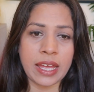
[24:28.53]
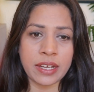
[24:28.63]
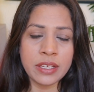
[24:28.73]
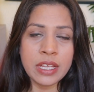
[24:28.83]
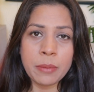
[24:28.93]

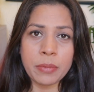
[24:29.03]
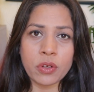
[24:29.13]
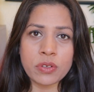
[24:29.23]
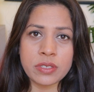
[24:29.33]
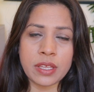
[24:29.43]
And
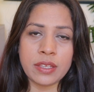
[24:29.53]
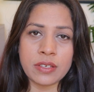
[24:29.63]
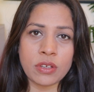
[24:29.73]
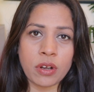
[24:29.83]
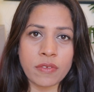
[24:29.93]
because
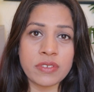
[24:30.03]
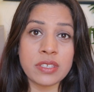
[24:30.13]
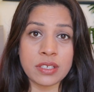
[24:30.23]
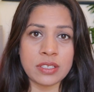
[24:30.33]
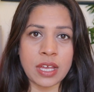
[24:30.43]
there's a lot of
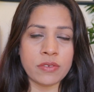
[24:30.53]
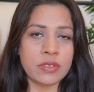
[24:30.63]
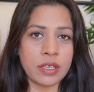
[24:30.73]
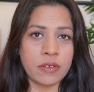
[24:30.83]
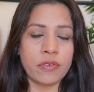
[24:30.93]
sixth
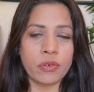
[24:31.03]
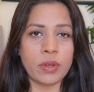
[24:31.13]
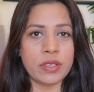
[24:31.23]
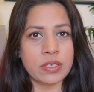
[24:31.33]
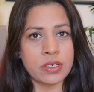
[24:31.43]
house
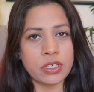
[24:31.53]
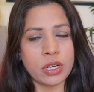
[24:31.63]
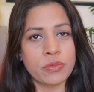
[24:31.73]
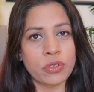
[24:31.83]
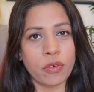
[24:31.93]
influence in
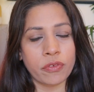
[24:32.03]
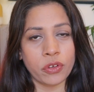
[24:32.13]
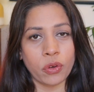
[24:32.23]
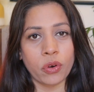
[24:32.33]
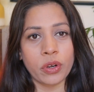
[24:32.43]
terms of
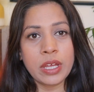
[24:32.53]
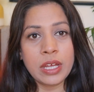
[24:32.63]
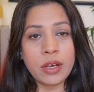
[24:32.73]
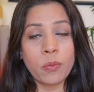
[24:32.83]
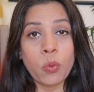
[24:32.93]
your
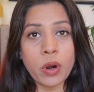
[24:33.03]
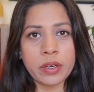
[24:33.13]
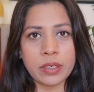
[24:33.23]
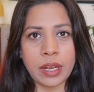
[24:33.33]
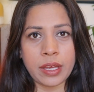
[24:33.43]

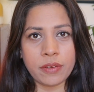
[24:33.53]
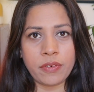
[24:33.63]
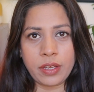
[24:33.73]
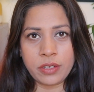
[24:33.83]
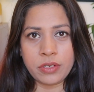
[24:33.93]
work
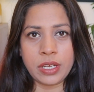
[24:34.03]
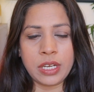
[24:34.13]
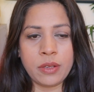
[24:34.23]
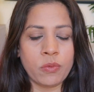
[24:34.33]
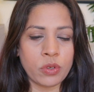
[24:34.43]
life and
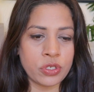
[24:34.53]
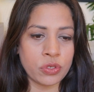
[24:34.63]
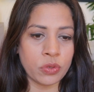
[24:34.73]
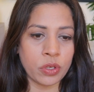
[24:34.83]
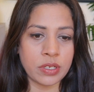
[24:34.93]
daily, what
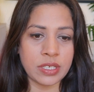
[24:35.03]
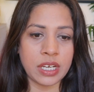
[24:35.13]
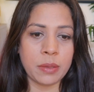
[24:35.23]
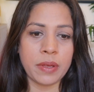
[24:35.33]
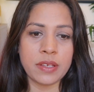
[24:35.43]
you're doing on a
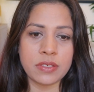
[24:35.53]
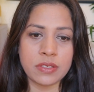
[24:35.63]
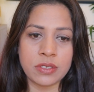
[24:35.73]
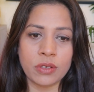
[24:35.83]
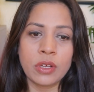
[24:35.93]
daily
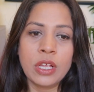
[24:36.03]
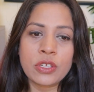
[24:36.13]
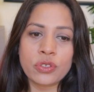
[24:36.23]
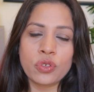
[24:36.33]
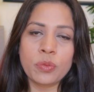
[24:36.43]
basis, so
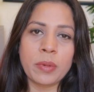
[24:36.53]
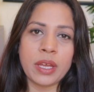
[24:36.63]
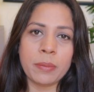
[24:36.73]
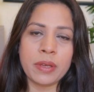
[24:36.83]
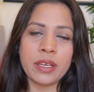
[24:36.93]
you
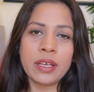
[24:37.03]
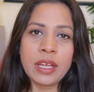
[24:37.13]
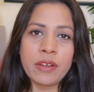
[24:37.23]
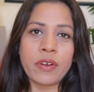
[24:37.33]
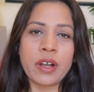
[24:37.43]
may be
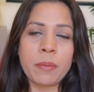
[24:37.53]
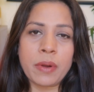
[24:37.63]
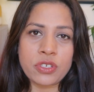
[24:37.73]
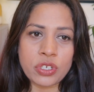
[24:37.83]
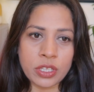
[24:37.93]
very
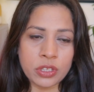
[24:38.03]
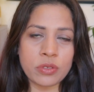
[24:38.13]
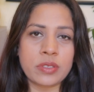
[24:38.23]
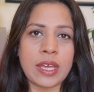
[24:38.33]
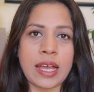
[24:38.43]
much
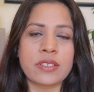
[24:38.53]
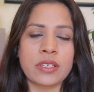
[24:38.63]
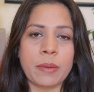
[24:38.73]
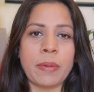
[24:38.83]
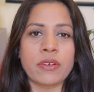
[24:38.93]

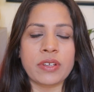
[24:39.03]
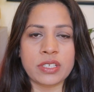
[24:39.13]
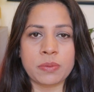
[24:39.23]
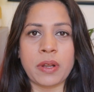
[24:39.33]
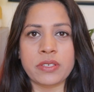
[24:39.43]
enthusiastic about
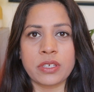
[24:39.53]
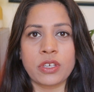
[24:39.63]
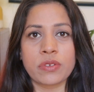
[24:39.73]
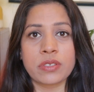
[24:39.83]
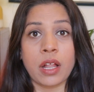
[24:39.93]
expressing
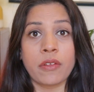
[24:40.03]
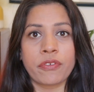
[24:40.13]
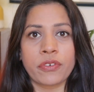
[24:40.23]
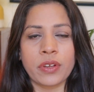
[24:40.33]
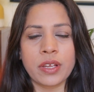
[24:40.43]

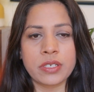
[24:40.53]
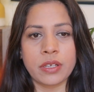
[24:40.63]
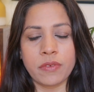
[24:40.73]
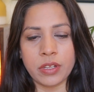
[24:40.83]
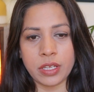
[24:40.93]
yourself
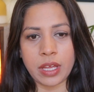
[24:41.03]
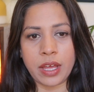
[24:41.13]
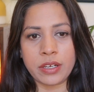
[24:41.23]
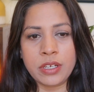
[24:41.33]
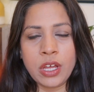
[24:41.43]
creatively
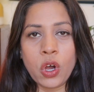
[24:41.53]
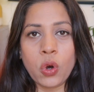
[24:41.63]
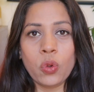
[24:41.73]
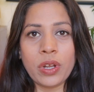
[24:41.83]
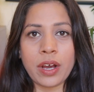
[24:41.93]
and
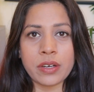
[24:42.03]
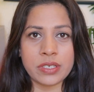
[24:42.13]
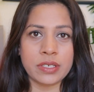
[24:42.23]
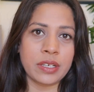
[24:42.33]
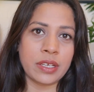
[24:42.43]

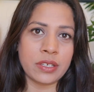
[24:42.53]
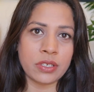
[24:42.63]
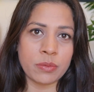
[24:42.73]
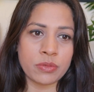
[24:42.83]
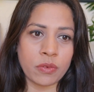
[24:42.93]
wholeheartedly in
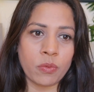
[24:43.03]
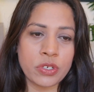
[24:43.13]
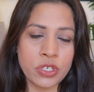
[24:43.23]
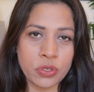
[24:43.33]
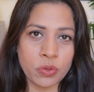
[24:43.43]
terms of
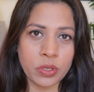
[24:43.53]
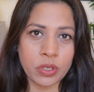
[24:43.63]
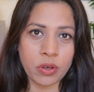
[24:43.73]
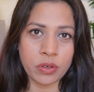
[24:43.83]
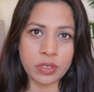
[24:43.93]
what you're
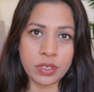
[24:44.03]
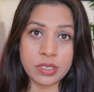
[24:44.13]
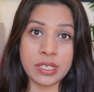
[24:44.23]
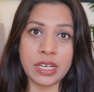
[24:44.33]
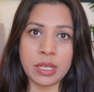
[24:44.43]
doing on a
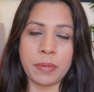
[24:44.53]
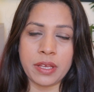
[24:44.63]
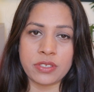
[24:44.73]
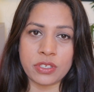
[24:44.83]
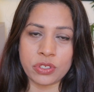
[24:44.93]
daily
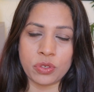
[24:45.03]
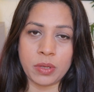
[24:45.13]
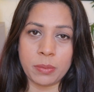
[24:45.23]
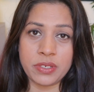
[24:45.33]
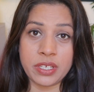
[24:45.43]
basis. You
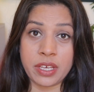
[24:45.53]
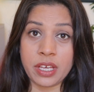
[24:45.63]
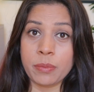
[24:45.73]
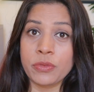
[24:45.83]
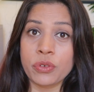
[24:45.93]
may be
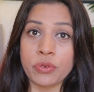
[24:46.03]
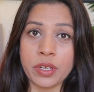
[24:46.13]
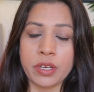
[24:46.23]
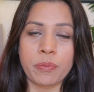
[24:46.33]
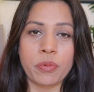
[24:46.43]
taking up new
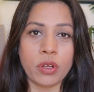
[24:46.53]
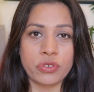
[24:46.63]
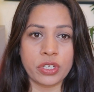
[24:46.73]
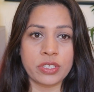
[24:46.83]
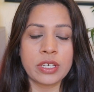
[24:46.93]
creative
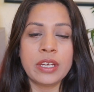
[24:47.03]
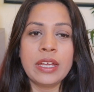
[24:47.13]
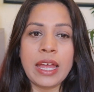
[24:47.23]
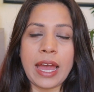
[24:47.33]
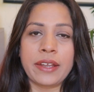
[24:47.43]
projects
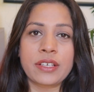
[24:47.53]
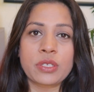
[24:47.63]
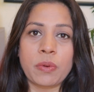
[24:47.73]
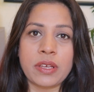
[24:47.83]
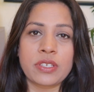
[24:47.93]
and
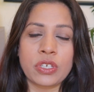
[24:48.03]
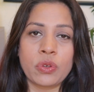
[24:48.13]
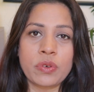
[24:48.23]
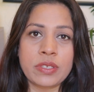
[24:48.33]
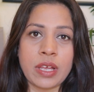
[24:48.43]
expressing
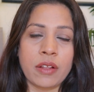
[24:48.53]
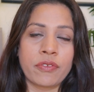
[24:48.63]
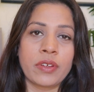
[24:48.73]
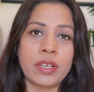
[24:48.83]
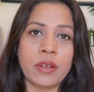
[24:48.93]

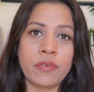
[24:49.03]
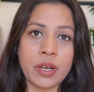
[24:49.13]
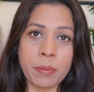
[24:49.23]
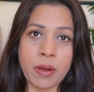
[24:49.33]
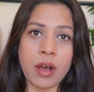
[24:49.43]
yourself in a
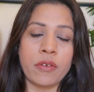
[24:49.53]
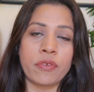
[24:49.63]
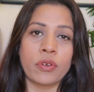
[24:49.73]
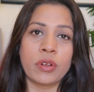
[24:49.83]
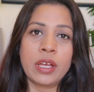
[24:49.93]
very
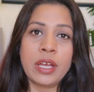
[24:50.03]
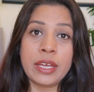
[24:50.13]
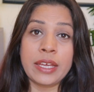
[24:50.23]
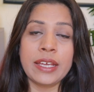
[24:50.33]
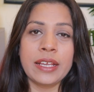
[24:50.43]
powerful,
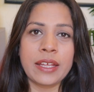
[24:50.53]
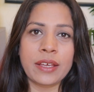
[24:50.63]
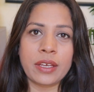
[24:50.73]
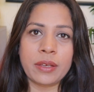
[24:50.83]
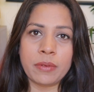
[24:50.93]

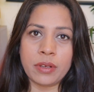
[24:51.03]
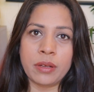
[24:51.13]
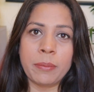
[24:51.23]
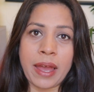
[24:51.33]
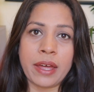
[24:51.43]
healing
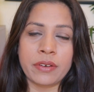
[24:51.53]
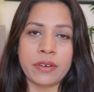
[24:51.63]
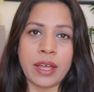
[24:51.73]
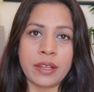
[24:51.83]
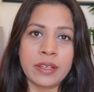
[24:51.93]

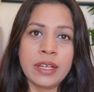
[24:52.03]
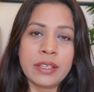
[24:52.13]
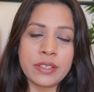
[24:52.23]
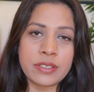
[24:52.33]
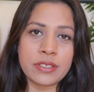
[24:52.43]
manner, and
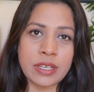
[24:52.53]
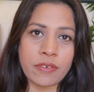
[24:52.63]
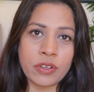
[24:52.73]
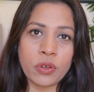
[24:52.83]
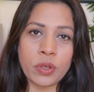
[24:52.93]
this is
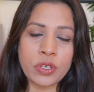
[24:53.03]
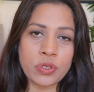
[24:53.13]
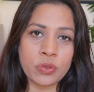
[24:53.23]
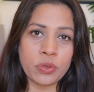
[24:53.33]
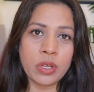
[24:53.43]
definitely going
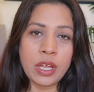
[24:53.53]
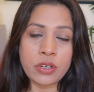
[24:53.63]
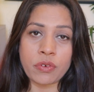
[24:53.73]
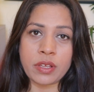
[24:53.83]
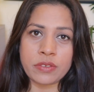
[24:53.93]
to
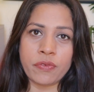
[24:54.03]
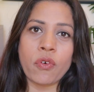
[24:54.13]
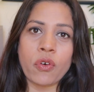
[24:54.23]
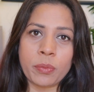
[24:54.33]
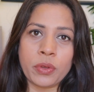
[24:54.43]

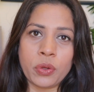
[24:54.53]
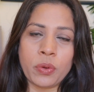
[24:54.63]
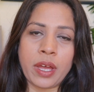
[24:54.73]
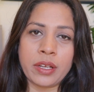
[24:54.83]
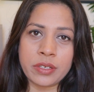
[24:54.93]
transform
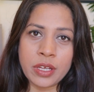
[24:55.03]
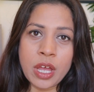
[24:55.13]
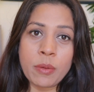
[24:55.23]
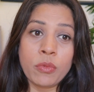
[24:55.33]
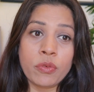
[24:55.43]
you and
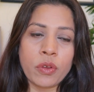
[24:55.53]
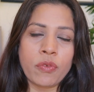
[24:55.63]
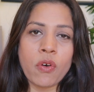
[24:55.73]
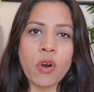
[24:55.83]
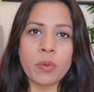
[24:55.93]
move you
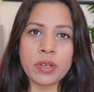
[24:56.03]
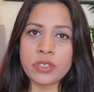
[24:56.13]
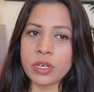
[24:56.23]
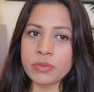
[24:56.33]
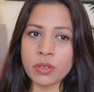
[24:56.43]
forward in
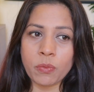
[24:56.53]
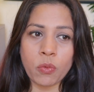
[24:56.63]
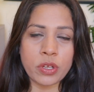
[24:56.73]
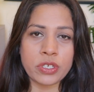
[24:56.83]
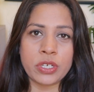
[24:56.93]
terms of
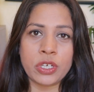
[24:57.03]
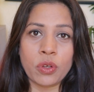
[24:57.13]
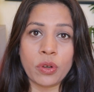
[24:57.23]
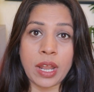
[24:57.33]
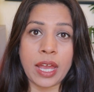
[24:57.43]
what
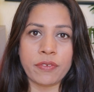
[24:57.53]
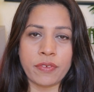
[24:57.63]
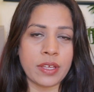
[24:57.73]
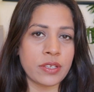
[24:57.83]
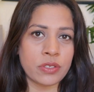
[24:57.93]
your
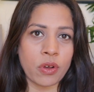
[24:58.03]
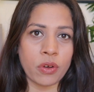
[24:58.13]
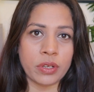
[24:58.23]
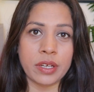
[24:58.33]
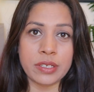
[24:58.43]
life is
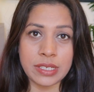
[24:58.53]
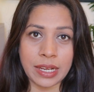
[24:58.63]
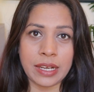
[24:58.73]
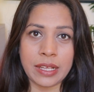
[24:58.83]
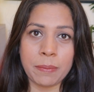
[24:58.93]
on a
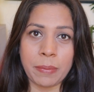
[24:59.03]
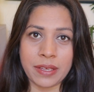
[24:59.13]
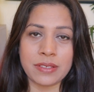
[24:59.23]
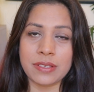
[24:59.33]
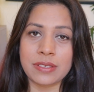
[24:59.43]
daily
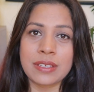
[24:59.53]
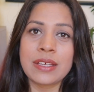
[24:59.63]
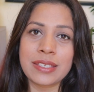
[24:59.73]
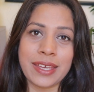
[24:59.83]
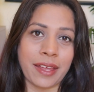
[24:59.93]
basis.
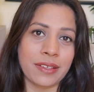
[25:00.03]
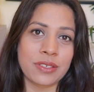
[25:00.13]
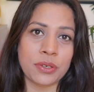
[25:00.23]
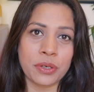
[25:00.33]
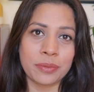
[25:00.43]

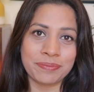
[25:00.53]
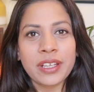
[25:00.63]
Cancer.